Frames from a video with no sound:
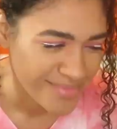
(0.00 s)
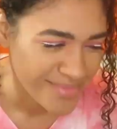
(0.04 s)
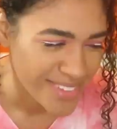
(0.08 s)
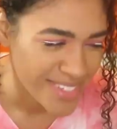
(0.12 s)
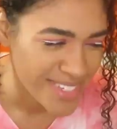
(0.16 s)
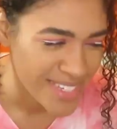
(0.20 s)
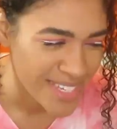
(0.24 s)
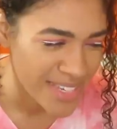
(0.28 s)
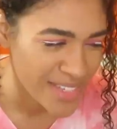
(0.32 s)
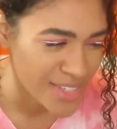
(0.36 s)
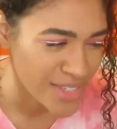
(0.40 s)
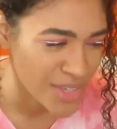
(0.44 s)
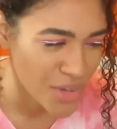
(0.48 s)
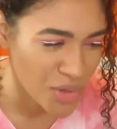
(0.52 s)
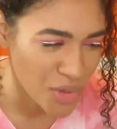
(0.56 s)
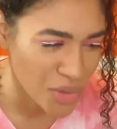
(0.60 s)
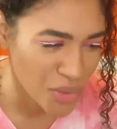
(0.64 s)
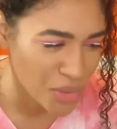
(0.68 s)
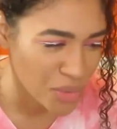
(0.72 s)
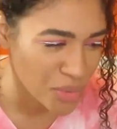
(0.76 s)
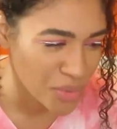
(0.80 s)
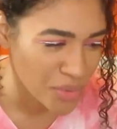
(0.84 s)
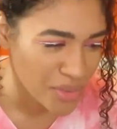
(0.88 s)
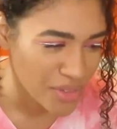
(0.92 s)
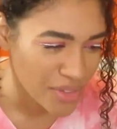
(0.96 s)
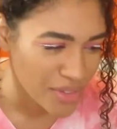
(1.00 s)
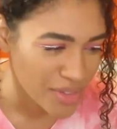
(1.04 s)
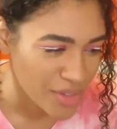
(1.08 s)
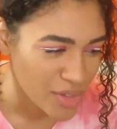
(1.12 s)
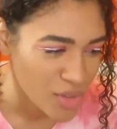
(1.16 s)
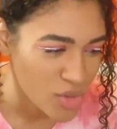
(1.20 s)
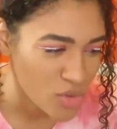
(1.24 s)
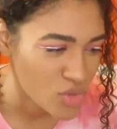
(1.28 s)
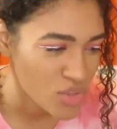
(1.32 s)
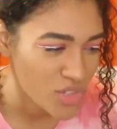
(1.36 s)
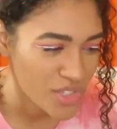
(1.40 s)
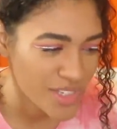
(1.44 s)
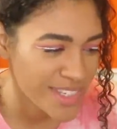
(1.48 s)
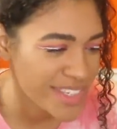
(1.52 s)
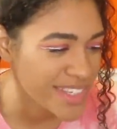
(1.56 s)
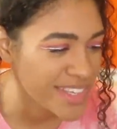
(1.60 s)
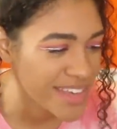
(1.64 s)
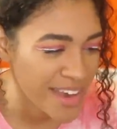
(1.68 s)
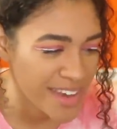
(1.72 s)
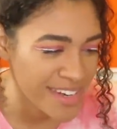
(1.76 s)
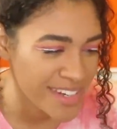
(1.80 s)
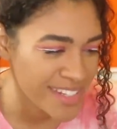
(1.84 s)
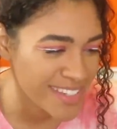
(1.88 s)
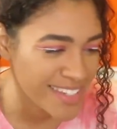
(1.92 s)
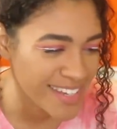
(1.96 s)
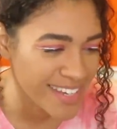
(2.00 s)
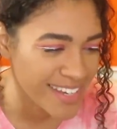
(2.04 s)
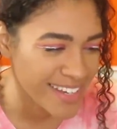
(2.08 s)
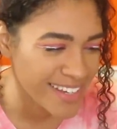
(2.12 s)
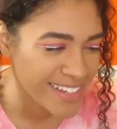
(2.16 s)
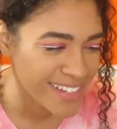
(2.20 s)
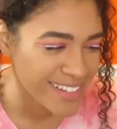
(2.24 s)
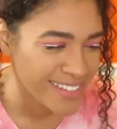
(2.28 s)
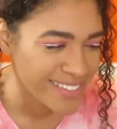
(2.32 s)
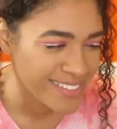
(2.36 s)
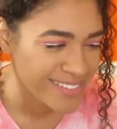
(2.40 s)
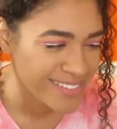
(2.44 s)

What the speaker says: Says who? Who just decided that?